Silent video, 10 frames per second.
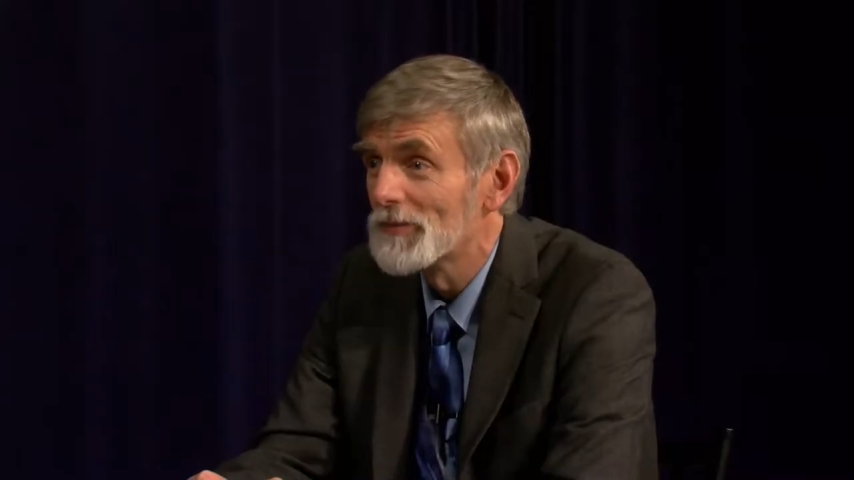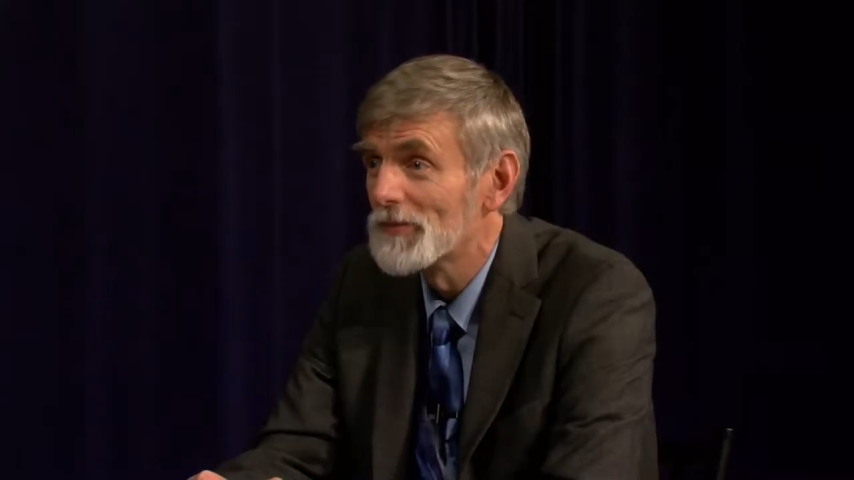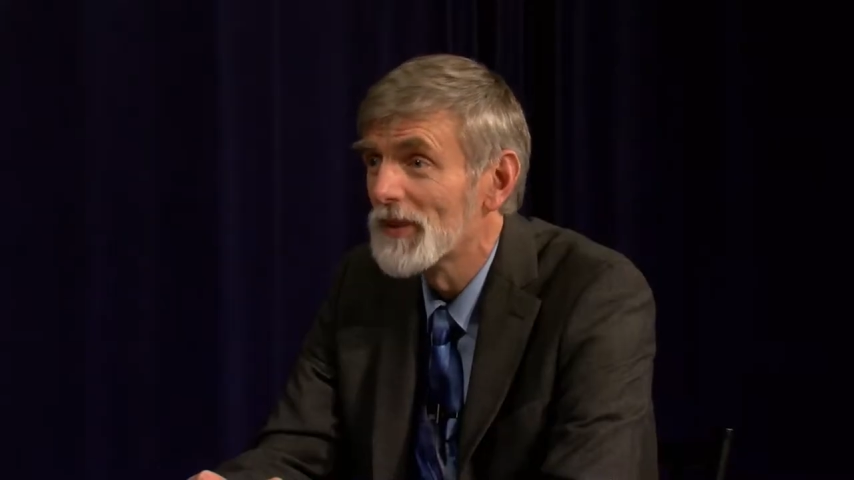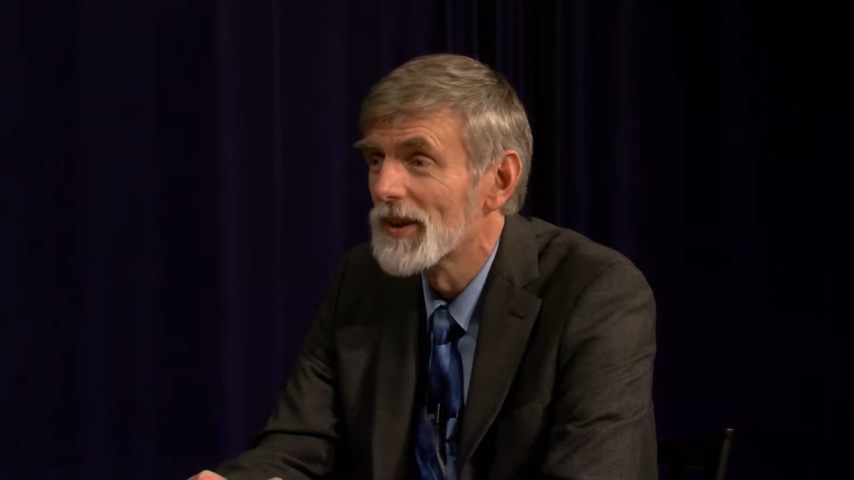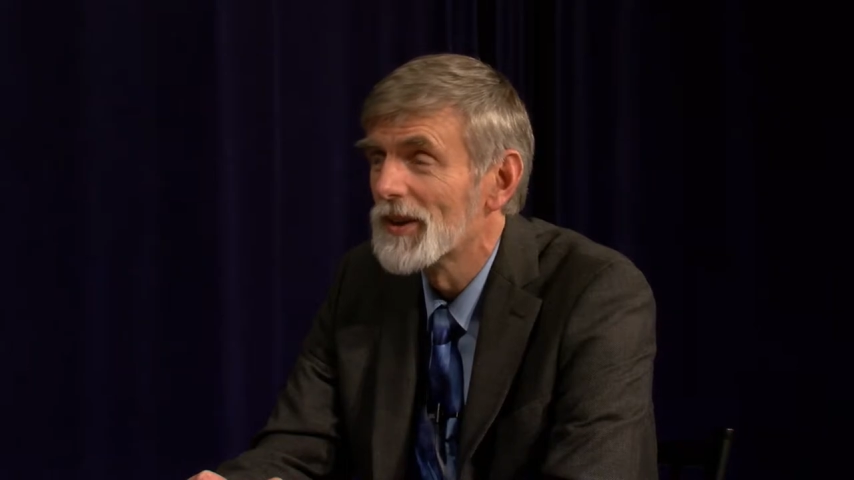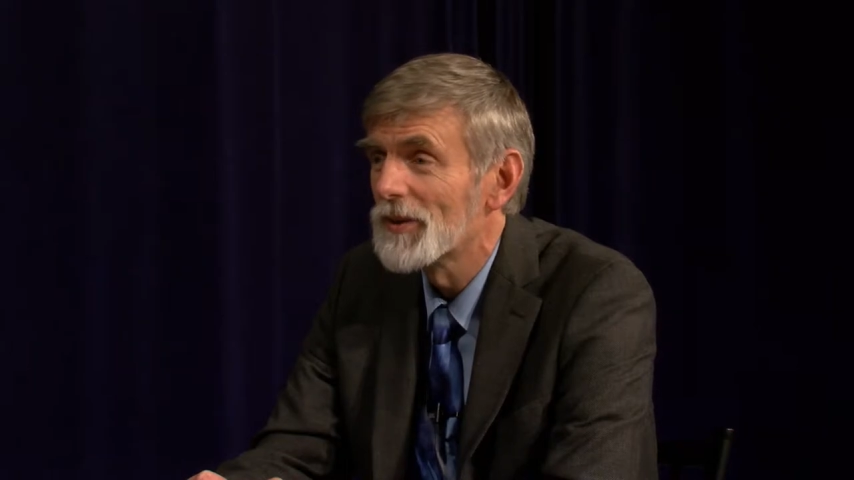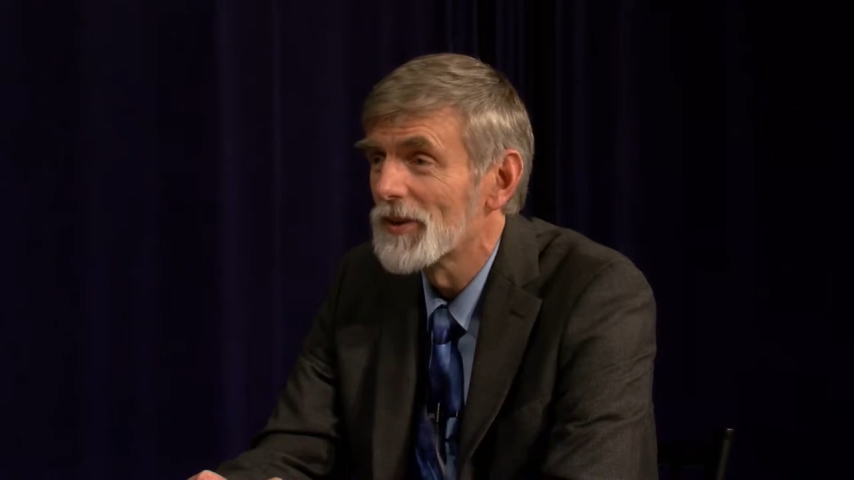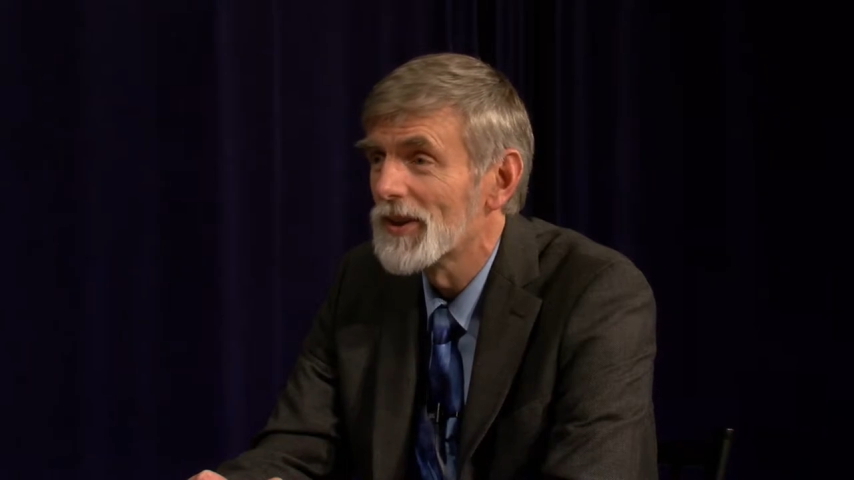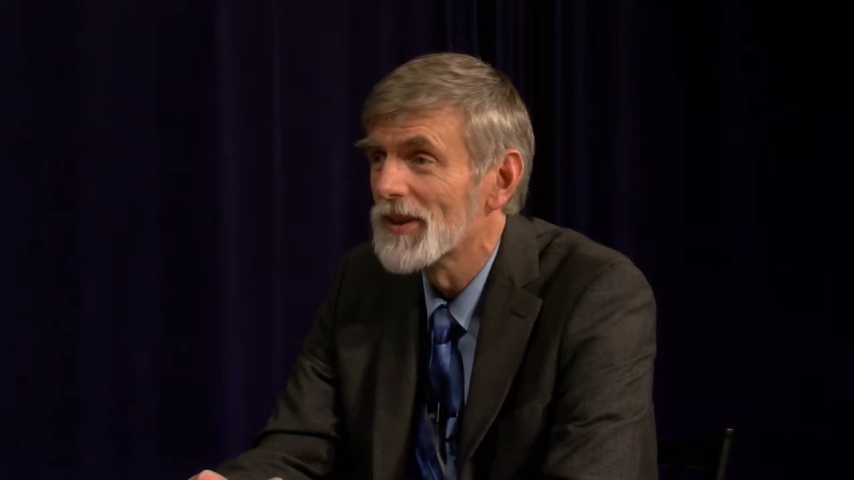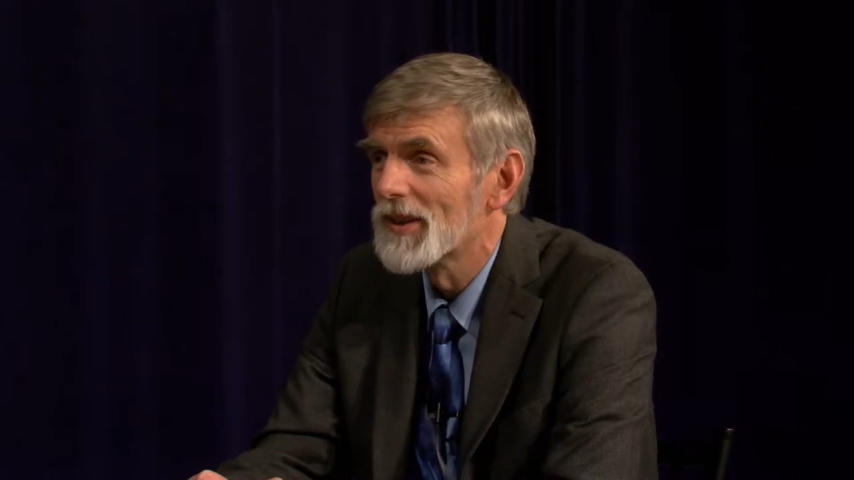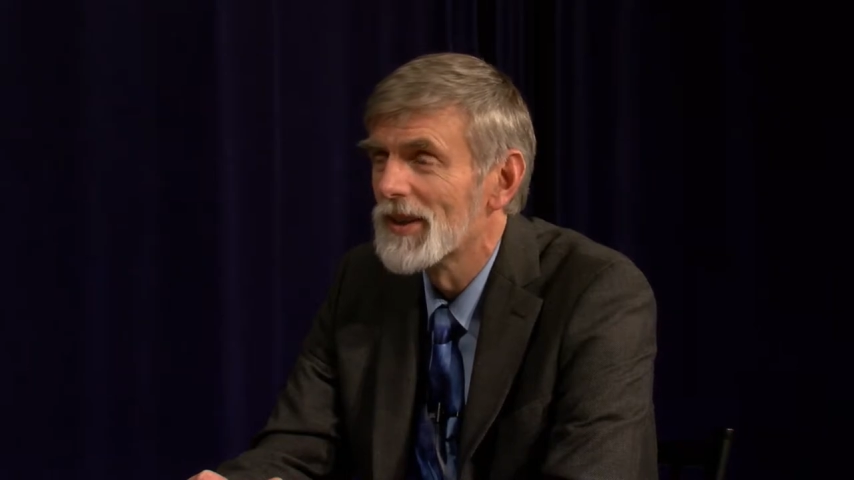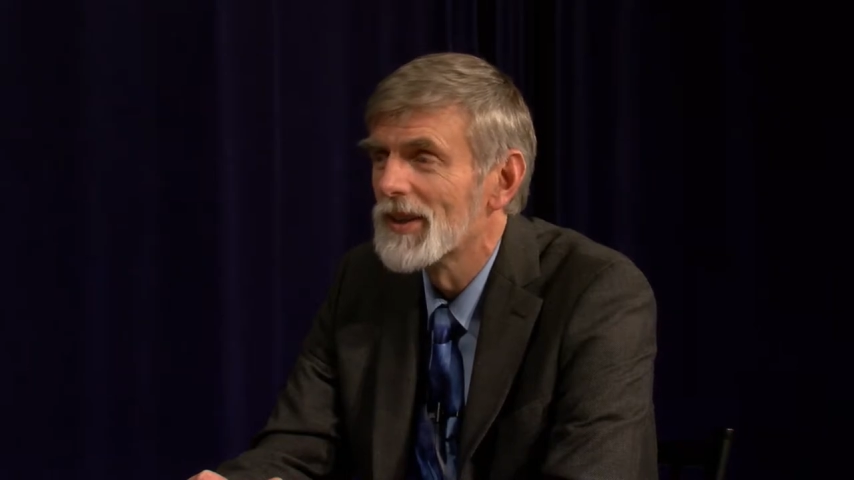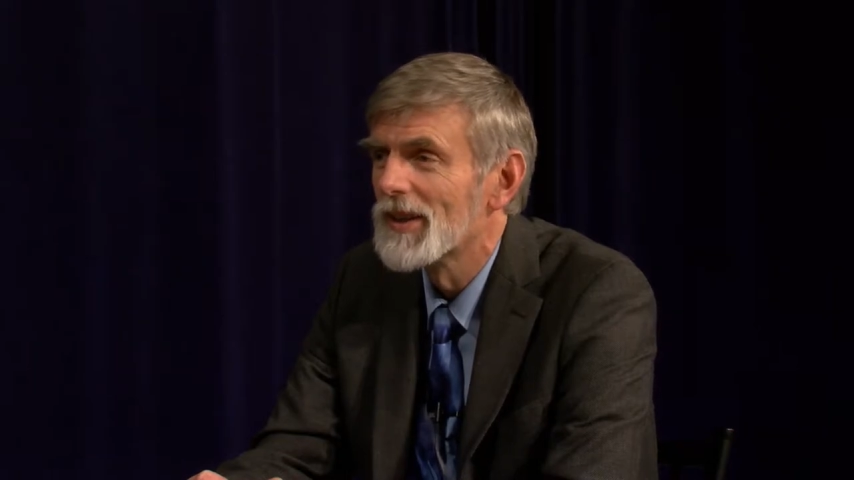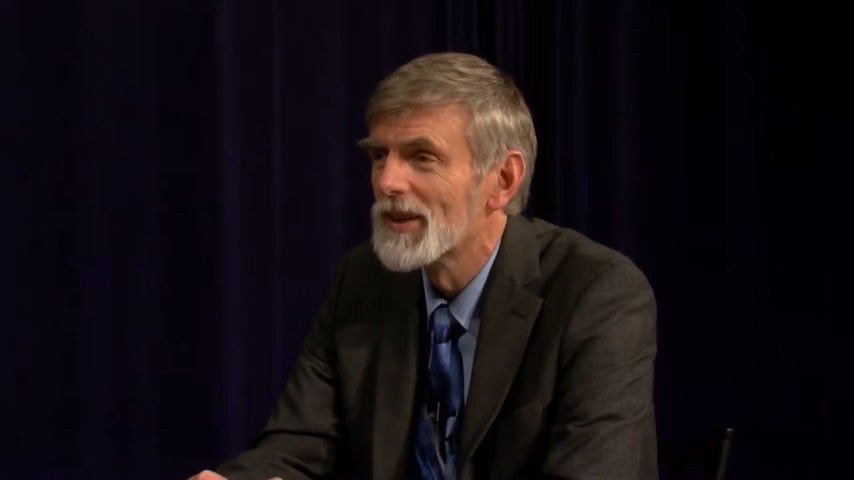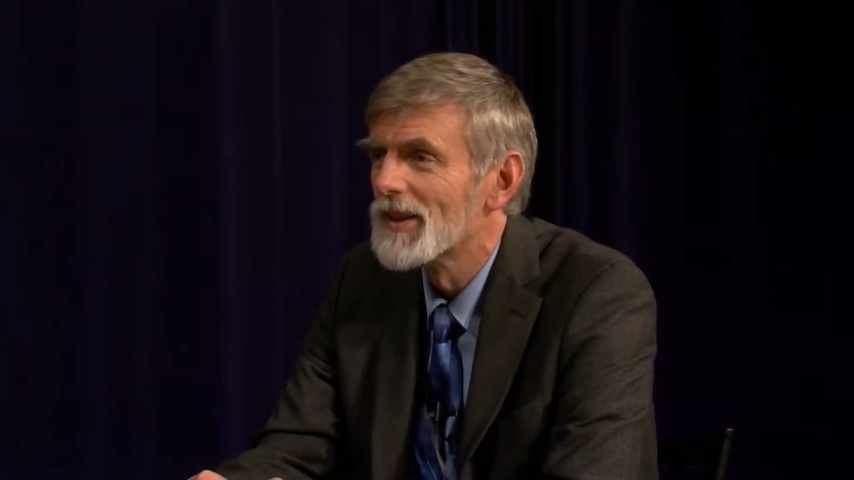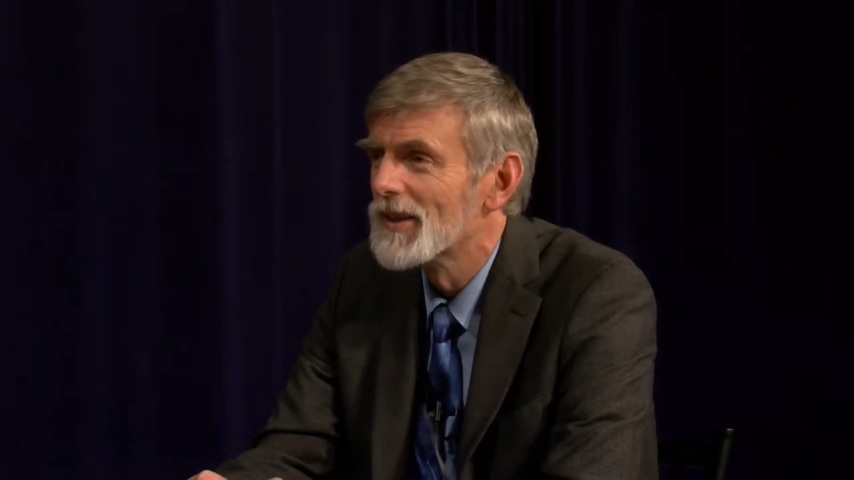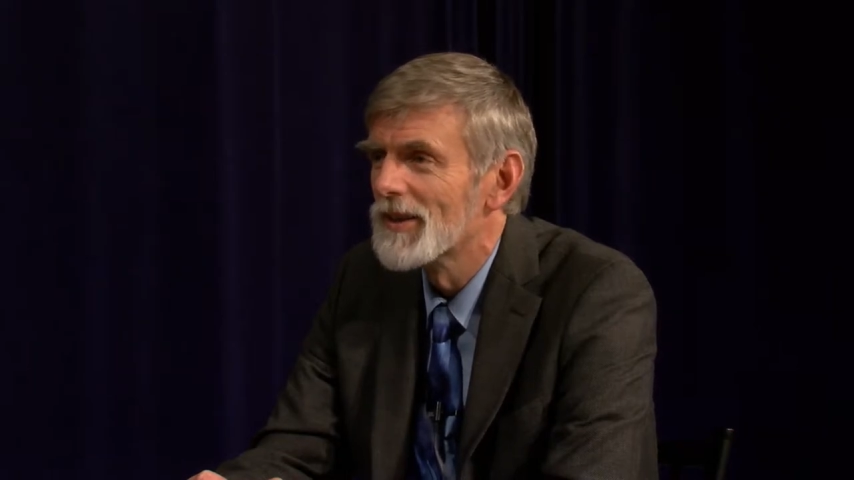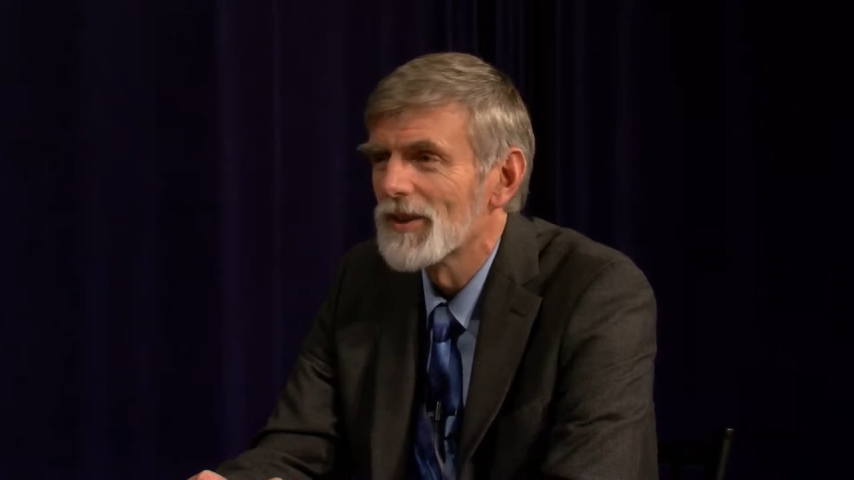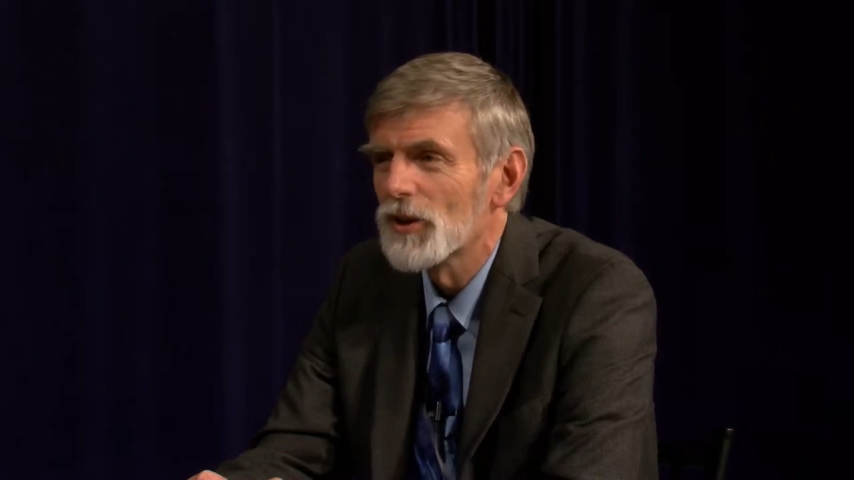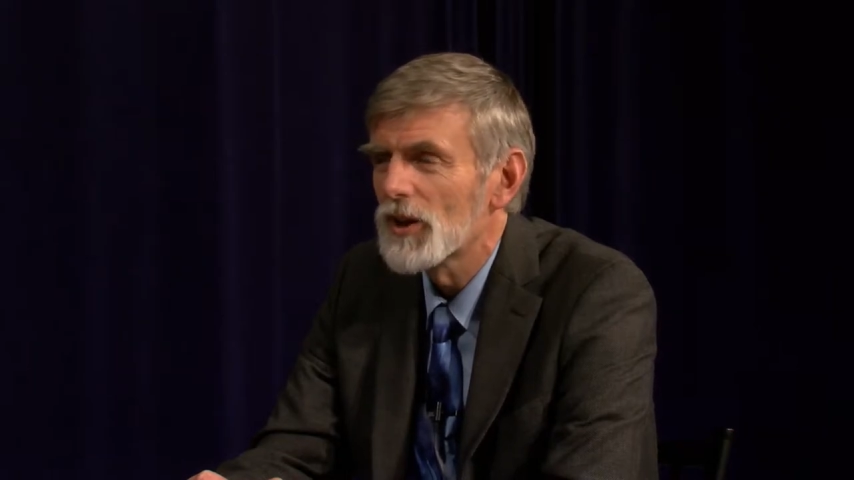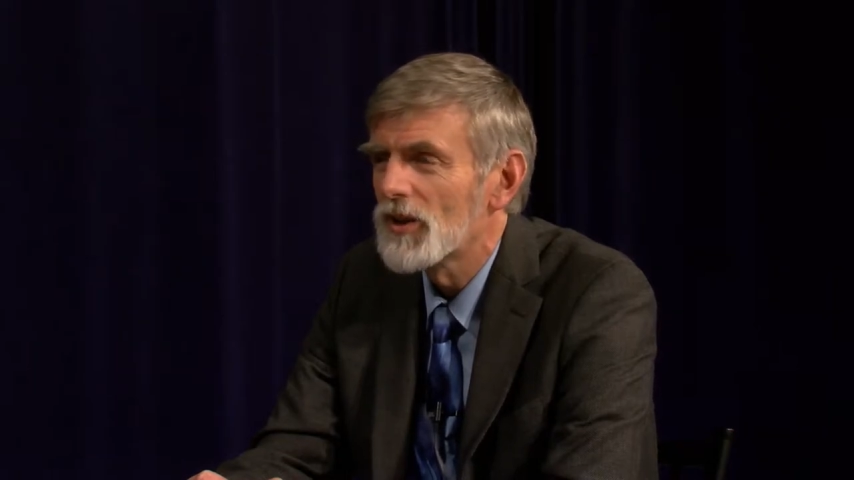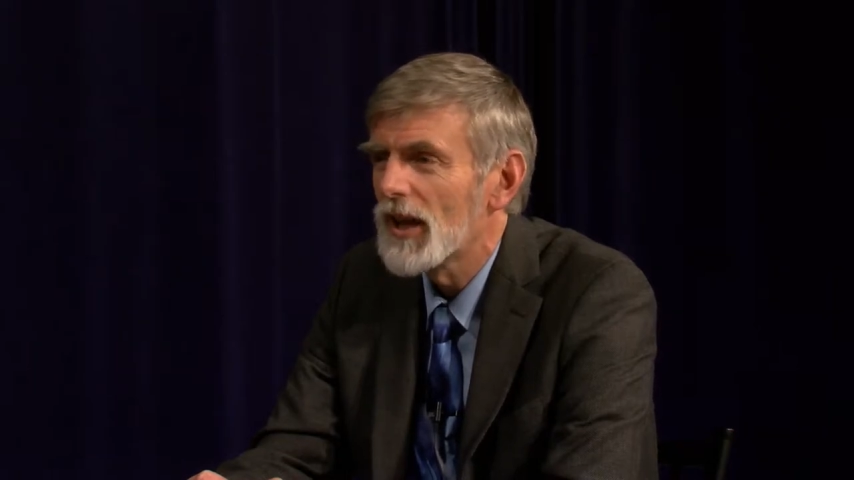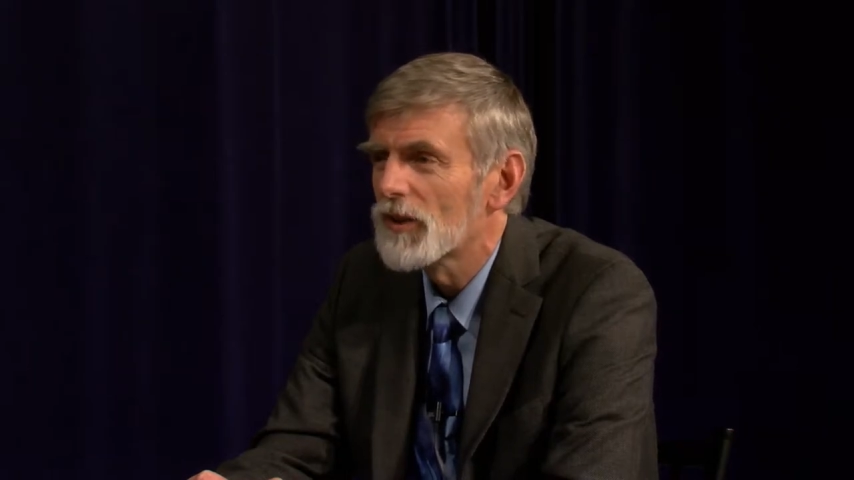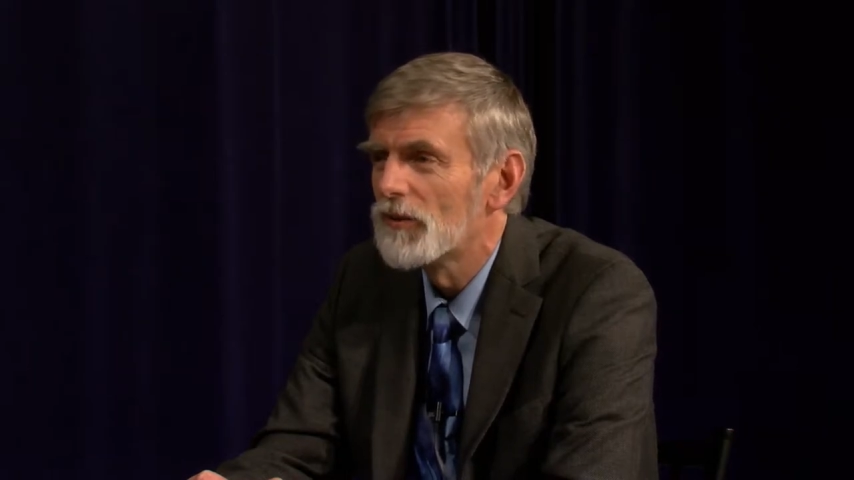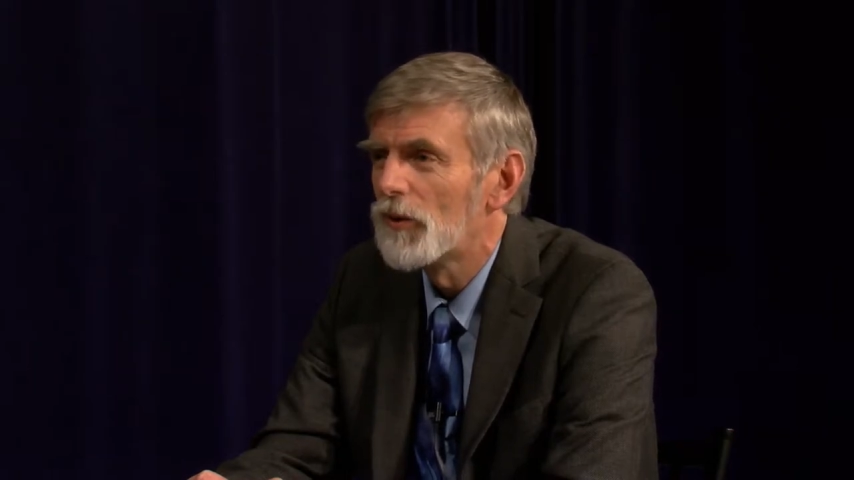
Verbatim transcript: Right, so you can take the long route You can or take the short?